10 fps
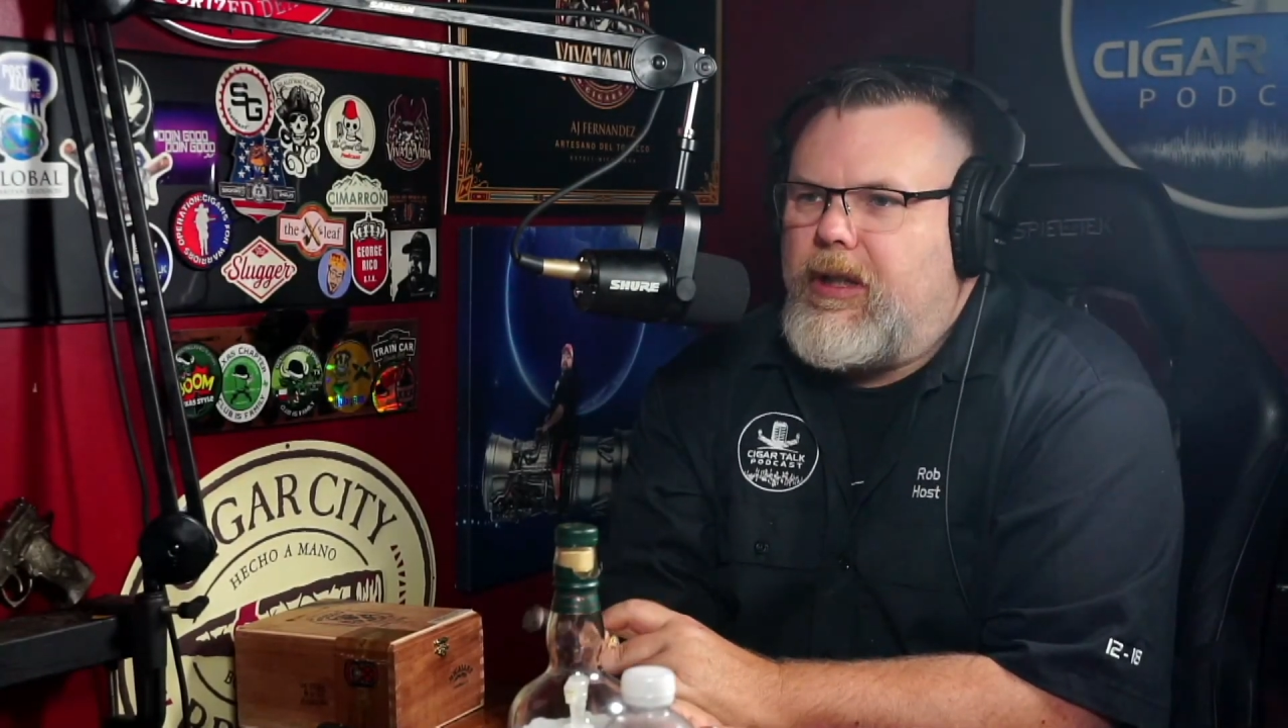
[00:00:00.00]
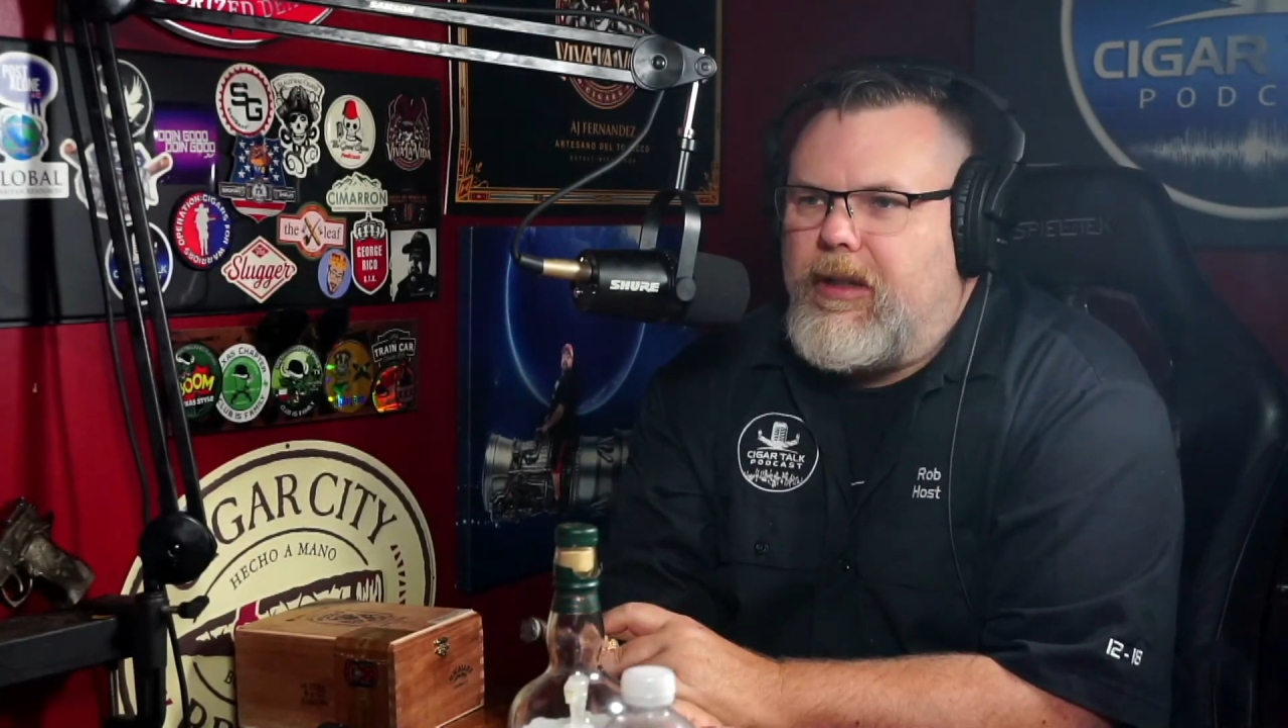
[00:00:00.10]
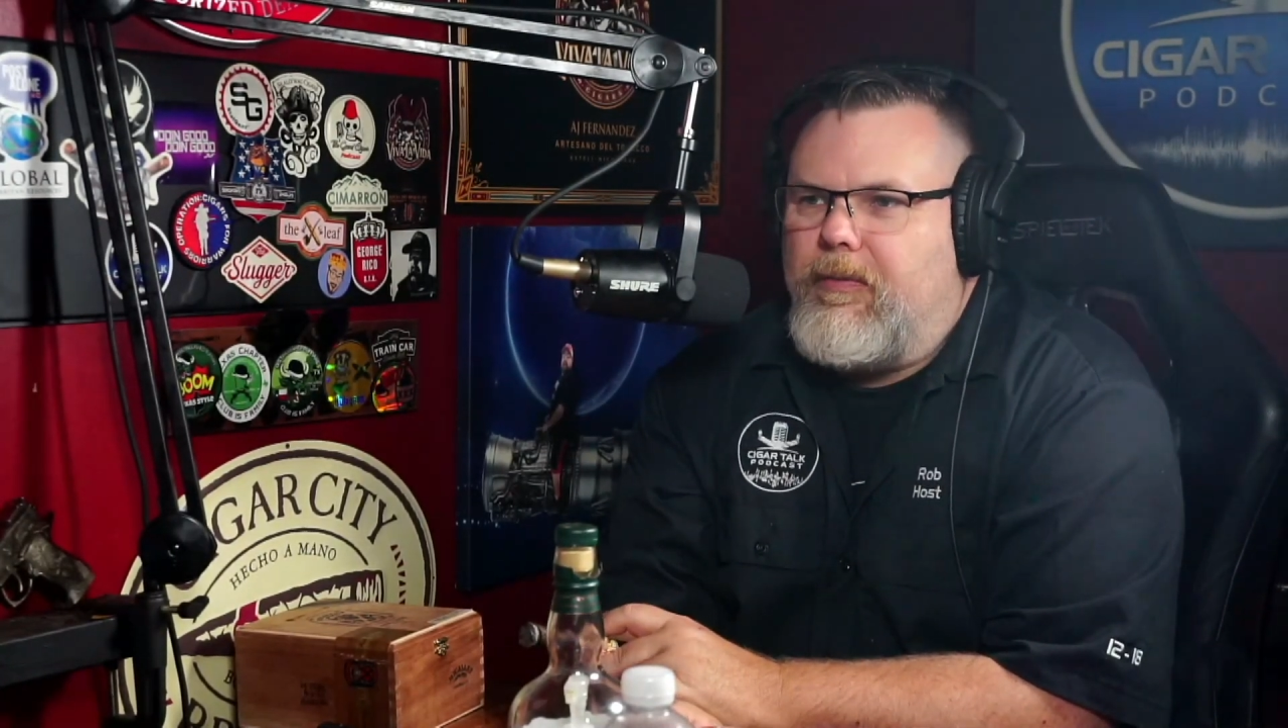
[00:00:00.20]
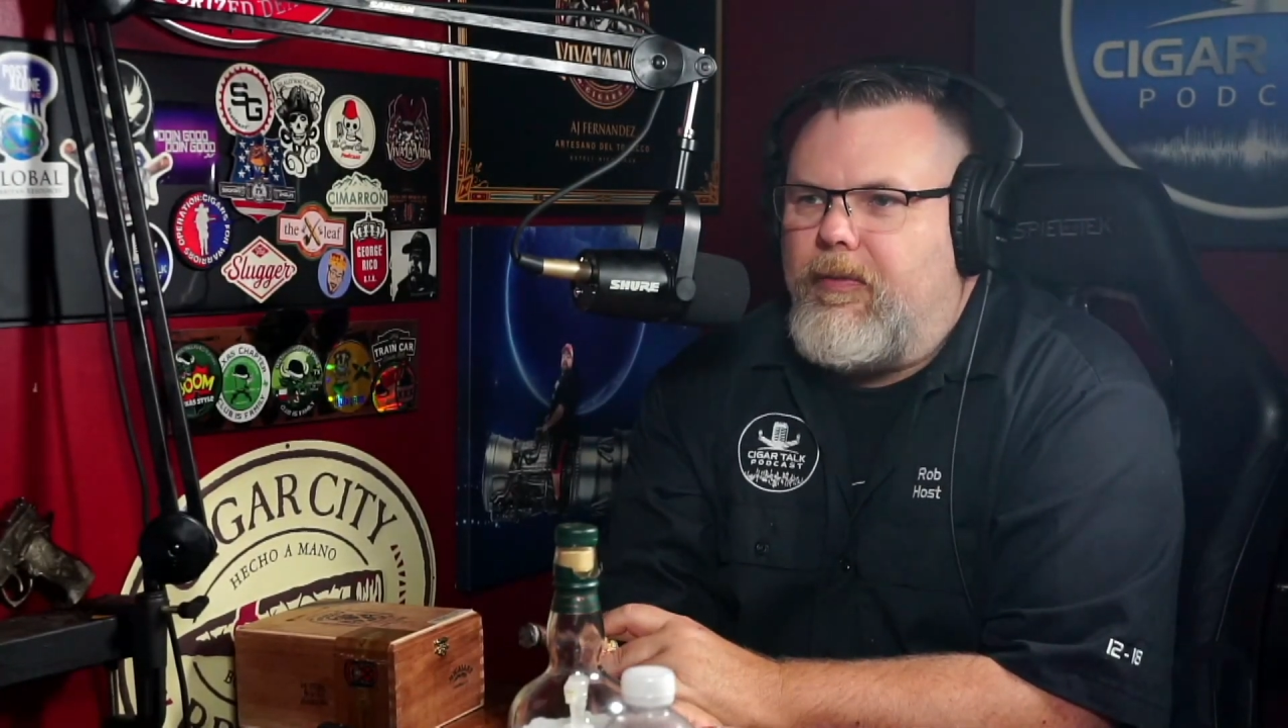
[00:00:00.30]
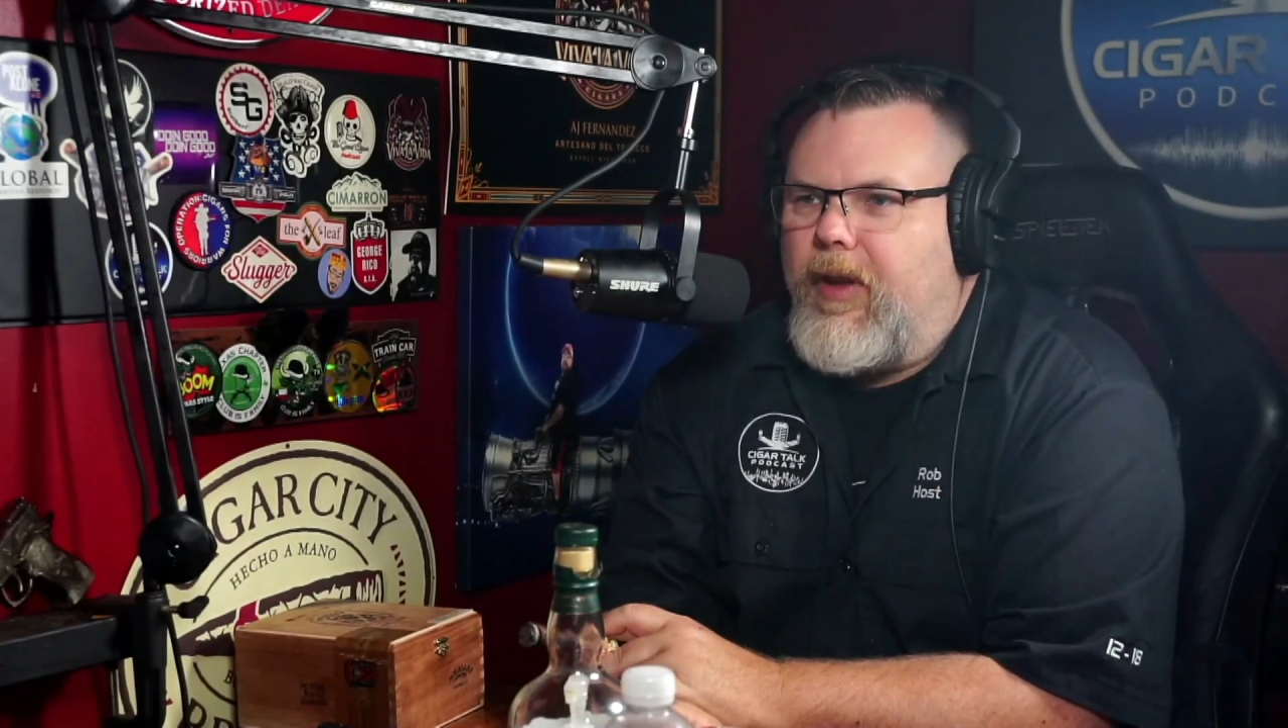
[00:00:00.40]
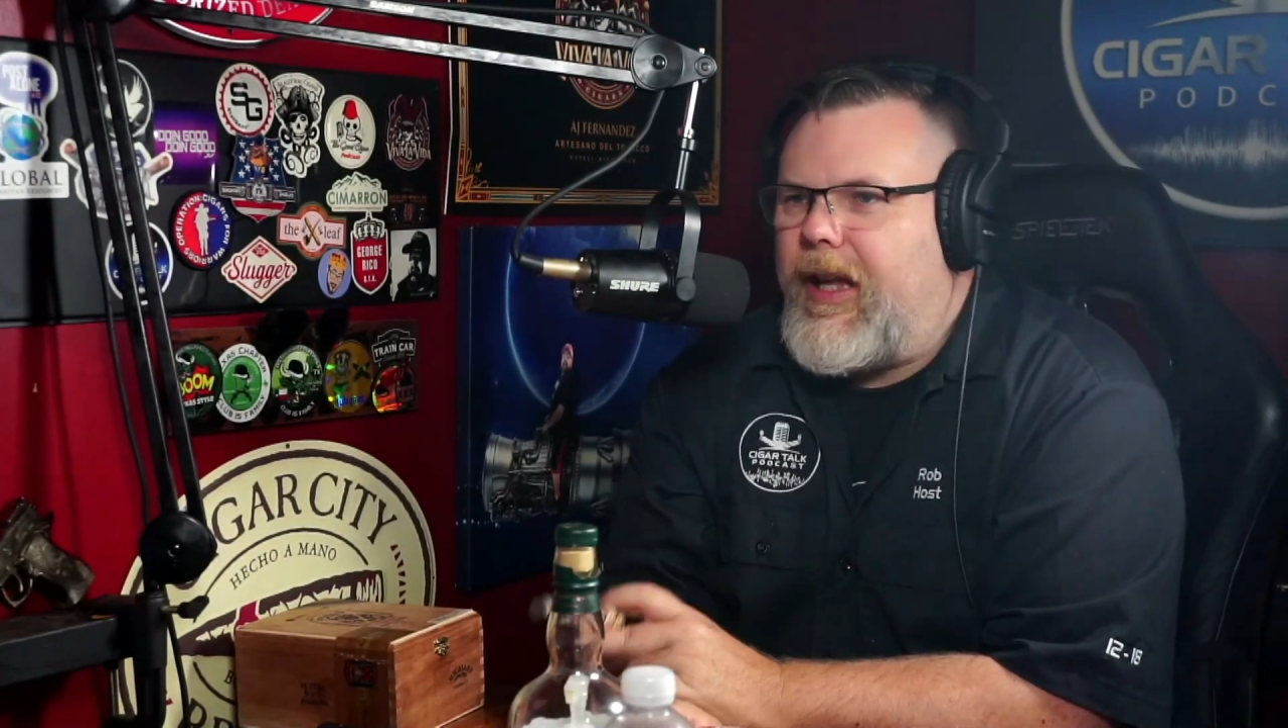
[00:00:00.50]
And the